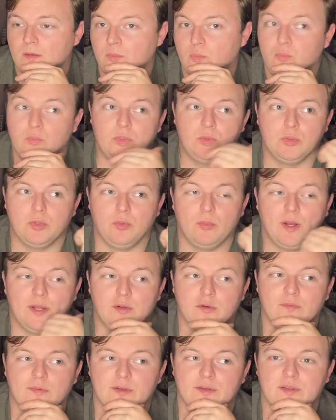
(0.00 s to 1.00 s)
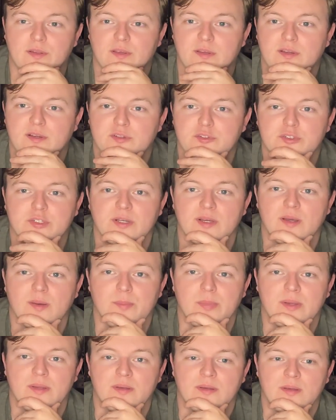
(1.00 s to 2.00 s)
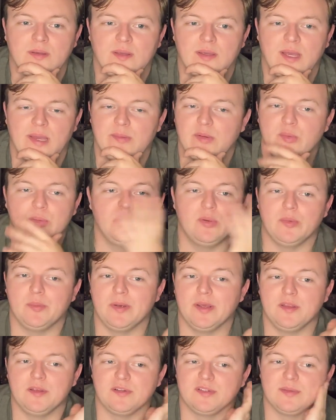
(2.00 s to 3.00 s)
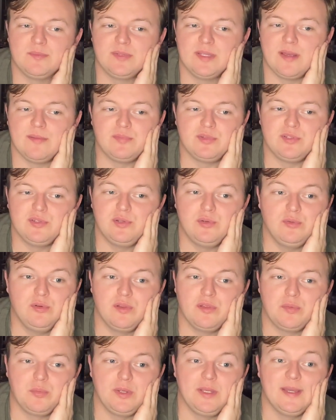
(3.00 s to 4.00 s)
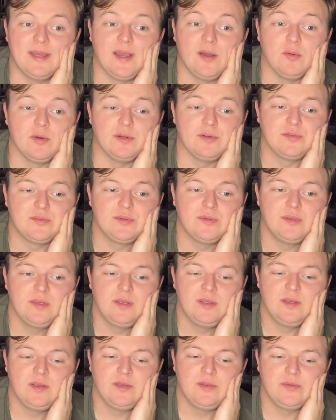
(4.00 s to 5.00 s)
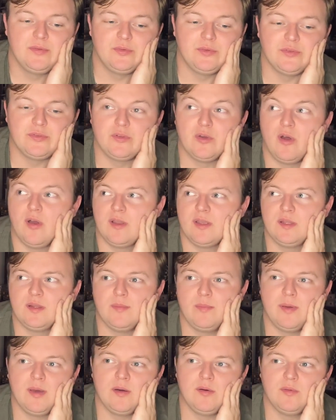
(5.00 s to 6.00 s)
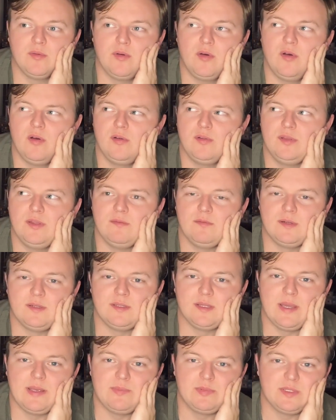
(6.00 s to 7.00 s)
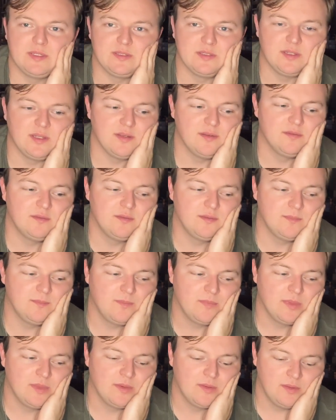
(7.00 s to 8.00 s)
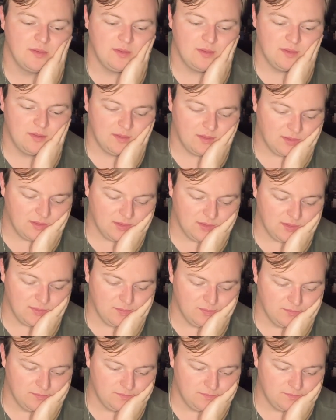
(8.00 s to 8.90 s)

we would ride over to the gun shop. I mean, we would be there sometimes two to three hours, just talking about all different types of stuff. Um,